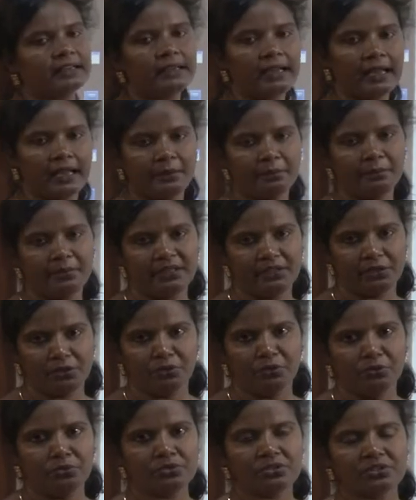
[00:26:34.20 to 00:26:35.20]
can be
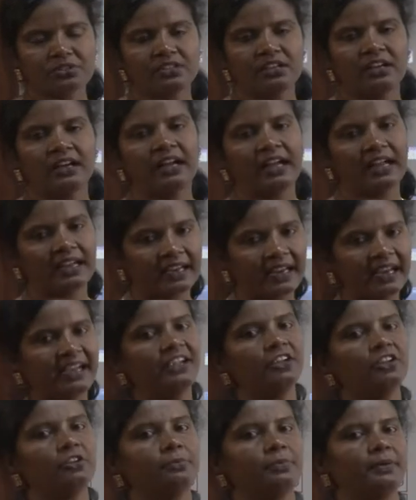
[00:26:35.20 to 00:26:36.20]
used
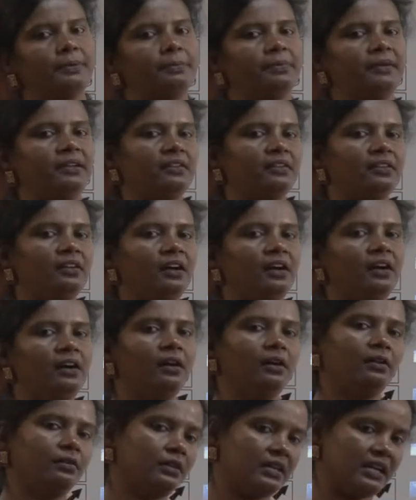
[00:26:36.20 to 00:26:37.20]
again to prepare
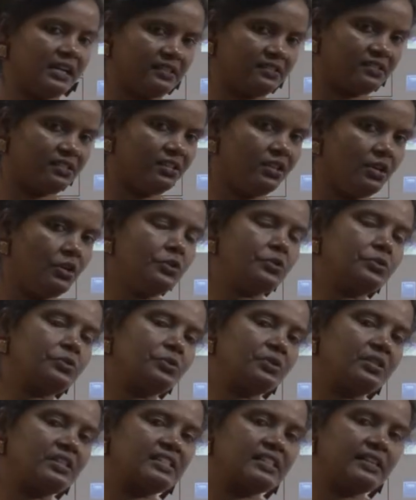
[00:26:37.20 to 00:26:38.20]
a glass
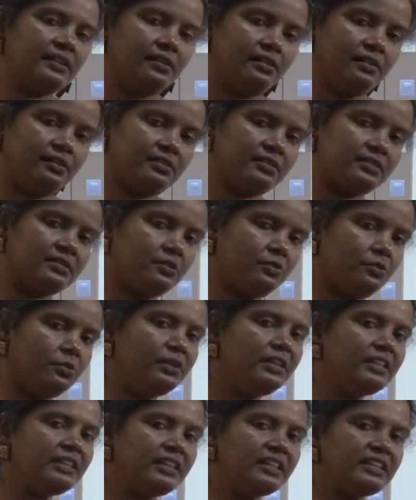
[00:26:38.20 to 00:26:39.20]
so this uh,
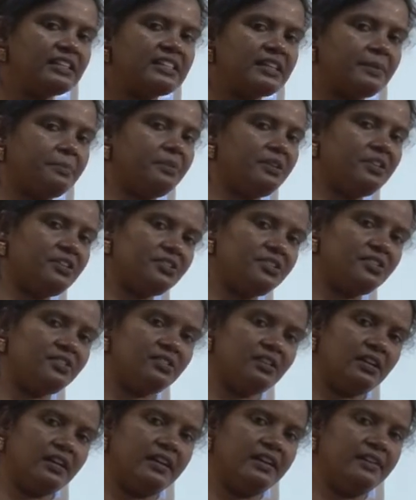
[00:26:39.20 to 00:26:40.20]
only thing is separation
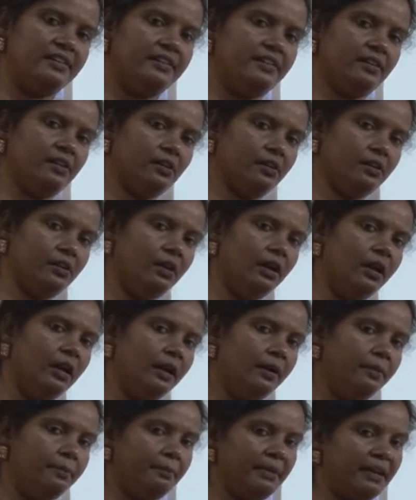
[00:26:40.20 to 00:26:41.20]
and uh,
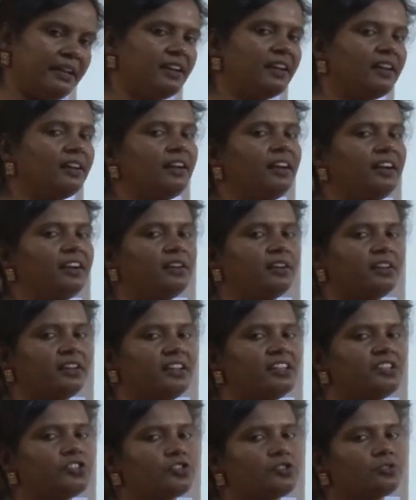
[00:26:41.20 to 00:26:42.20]
making it
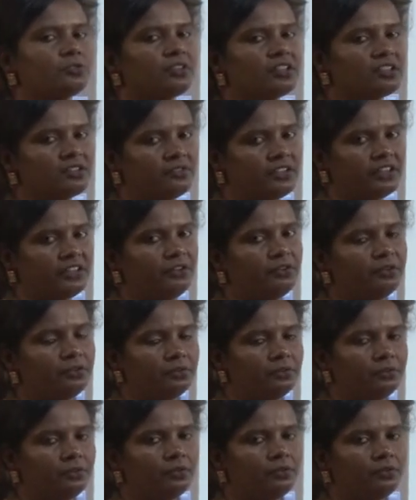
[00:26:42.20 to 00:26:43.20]
reach to the
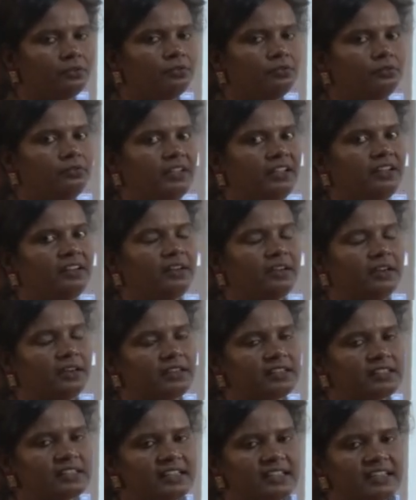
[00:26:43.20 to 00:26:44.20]
venue where
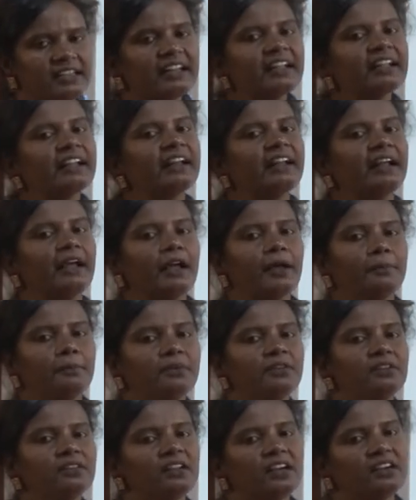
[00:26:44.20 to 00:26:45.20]
recycling can
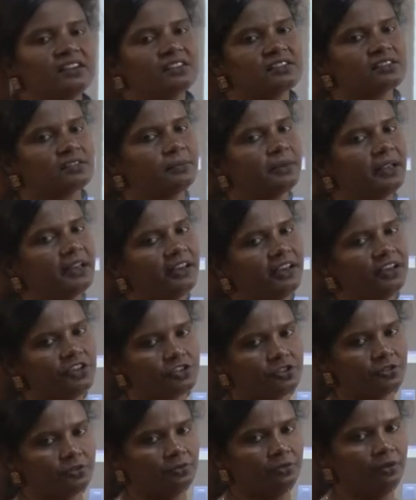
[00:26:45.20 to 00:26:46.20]
happen that is the main
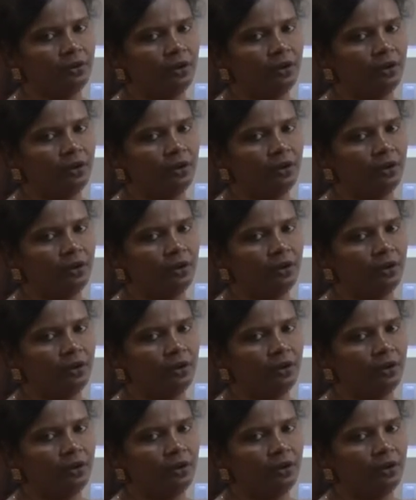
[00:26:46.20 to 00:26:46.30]
issue.